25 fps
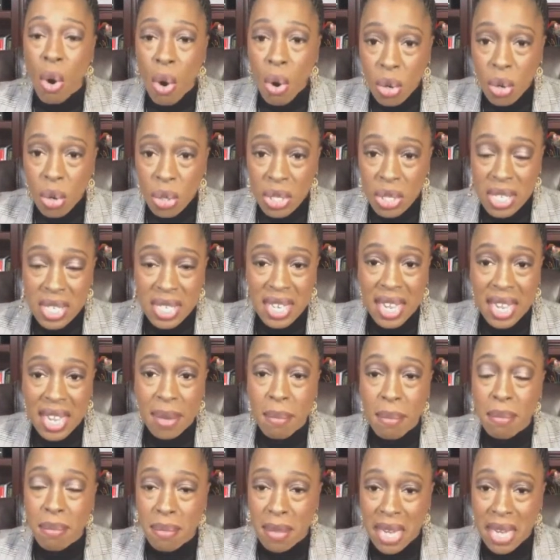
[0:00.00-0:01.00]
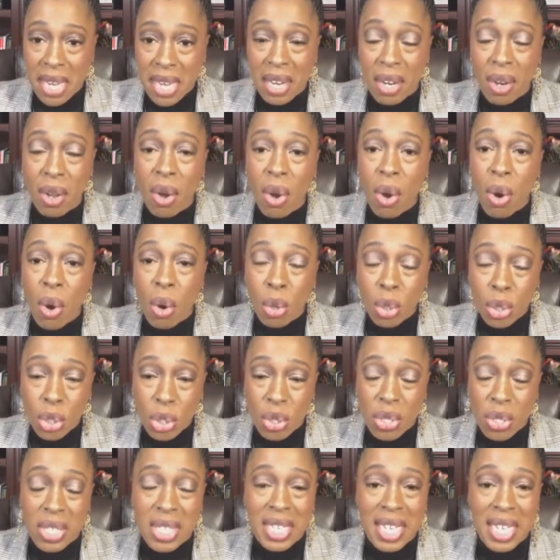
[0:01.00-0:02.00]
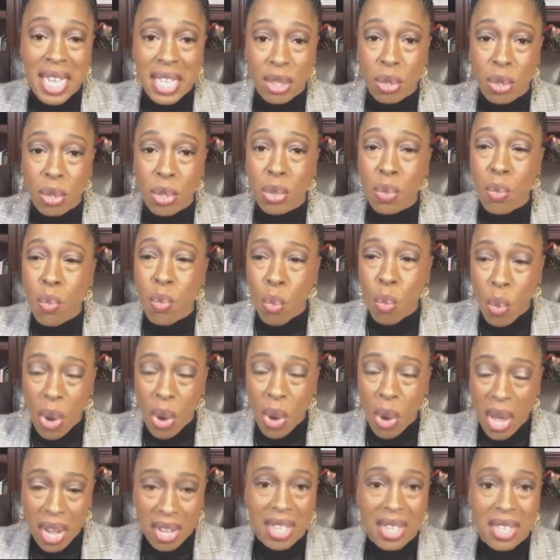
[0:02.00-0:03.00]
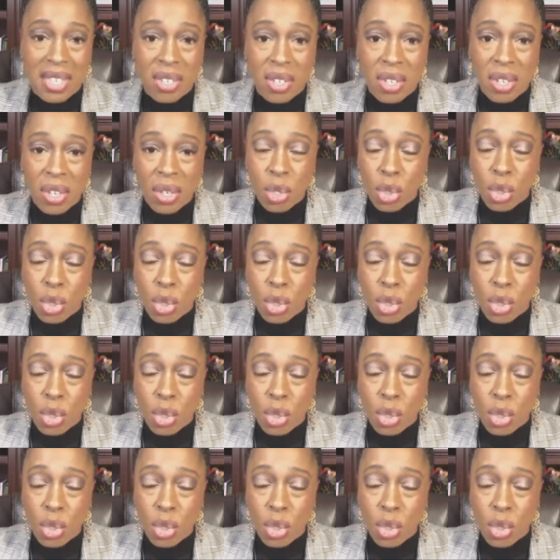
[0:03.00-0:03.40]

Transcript: 11,800 muertes